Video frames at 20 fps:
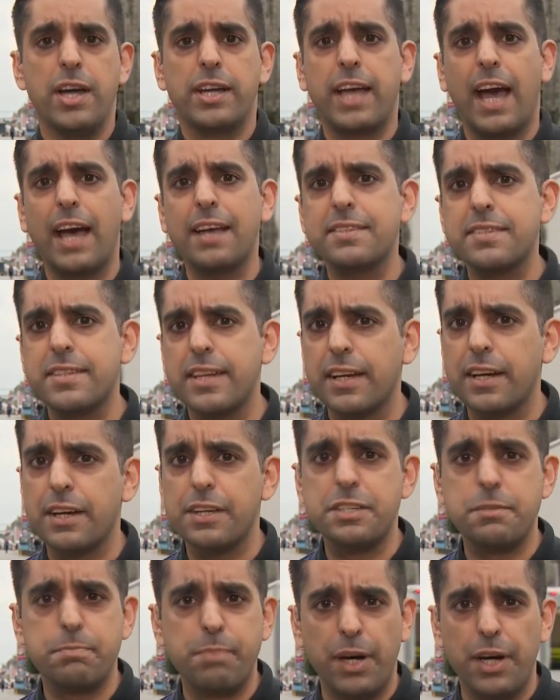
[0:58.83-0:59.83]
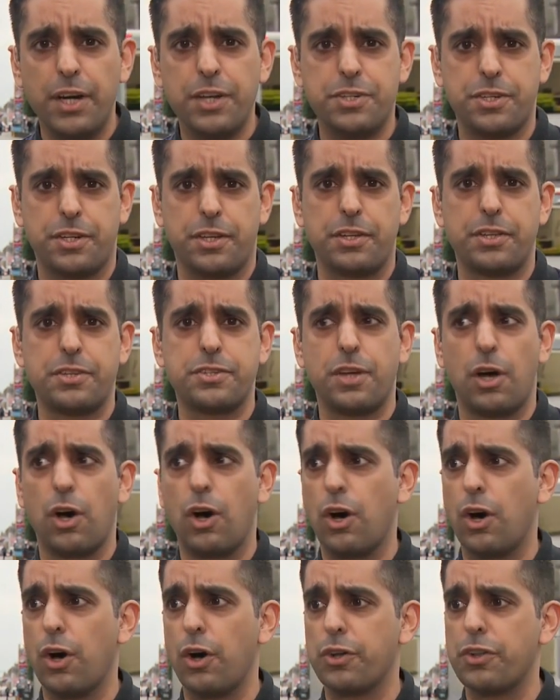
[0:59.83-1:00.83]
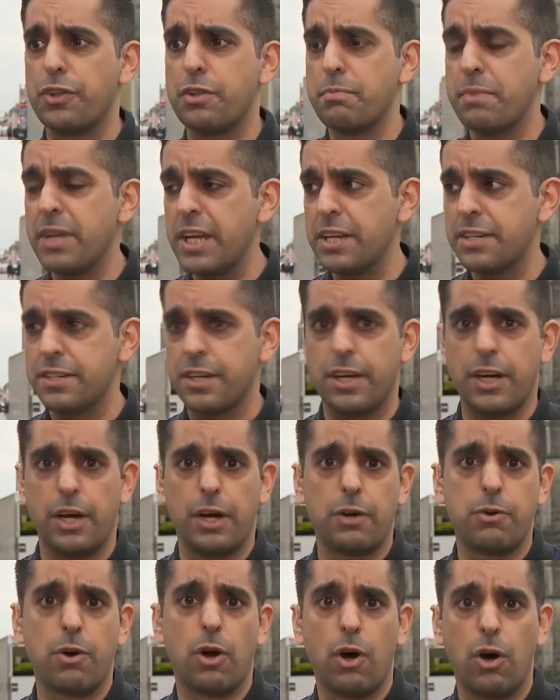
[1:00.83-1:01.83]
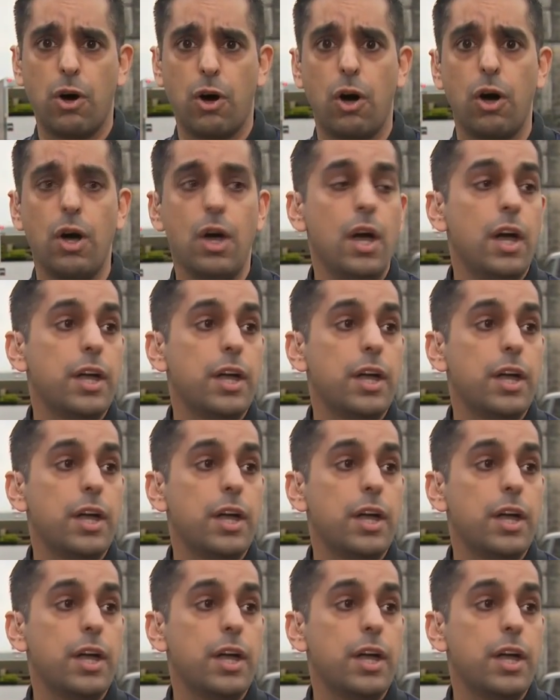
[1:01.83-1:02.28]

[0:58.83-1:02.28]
casting aspersions on the media or,